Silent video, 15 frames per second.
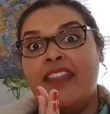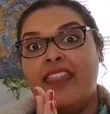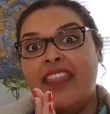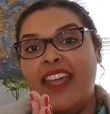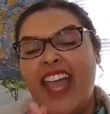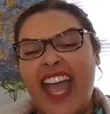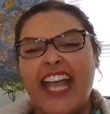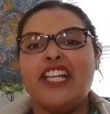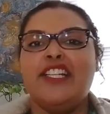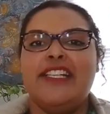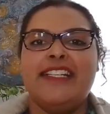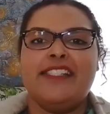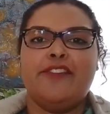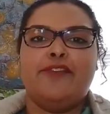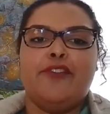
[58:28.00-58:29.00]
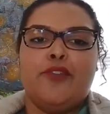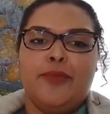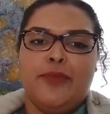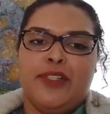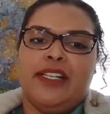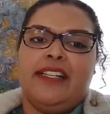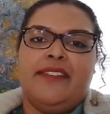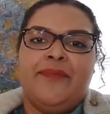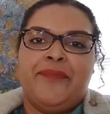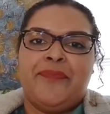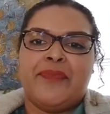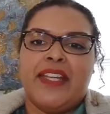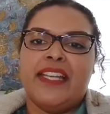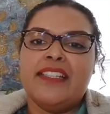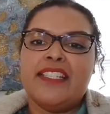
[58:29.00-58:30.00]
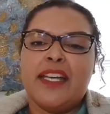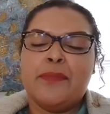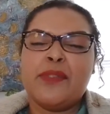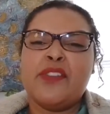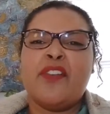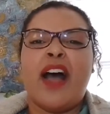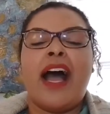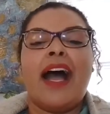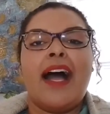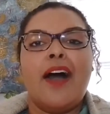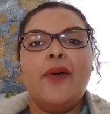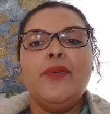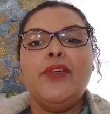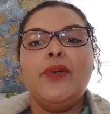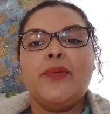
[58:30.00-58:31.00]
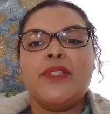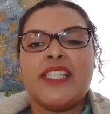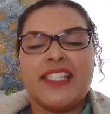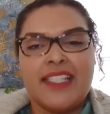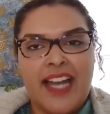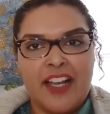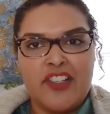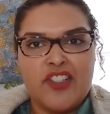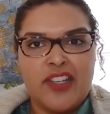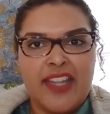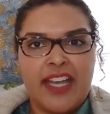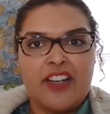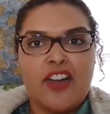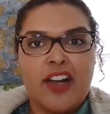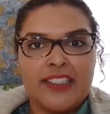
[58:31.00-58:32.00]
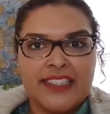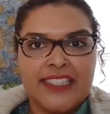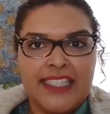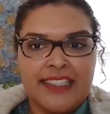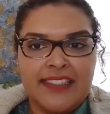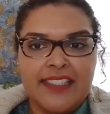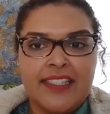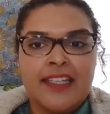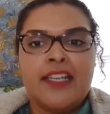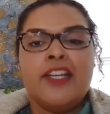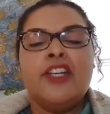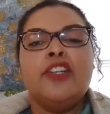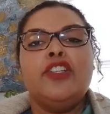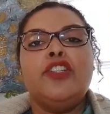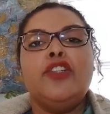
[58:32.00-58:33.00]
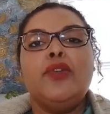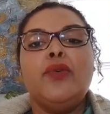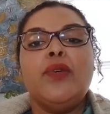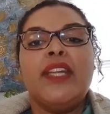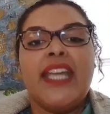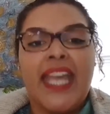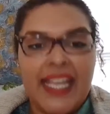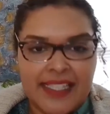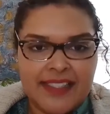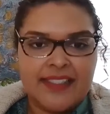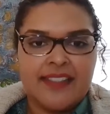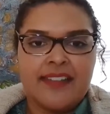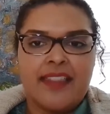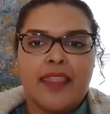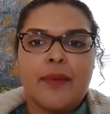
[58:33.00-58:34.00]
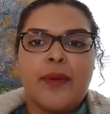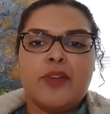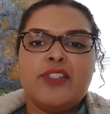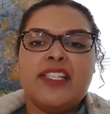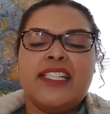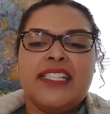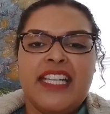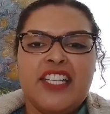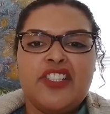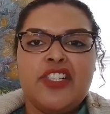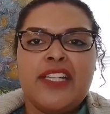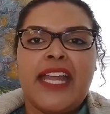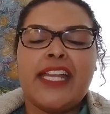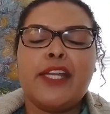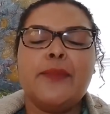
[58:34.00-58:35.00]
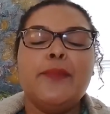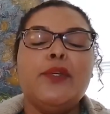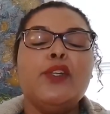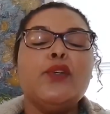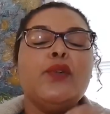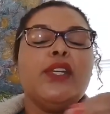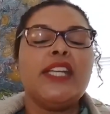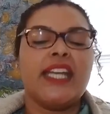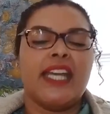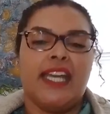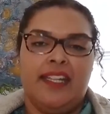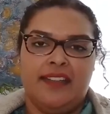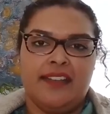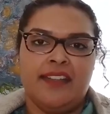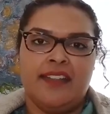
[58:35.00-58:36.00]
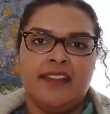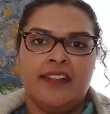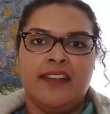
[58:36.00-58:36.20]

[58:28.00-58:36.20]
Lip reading: there actually is a formula in terms of how you would structure that content to get the most attention and communicate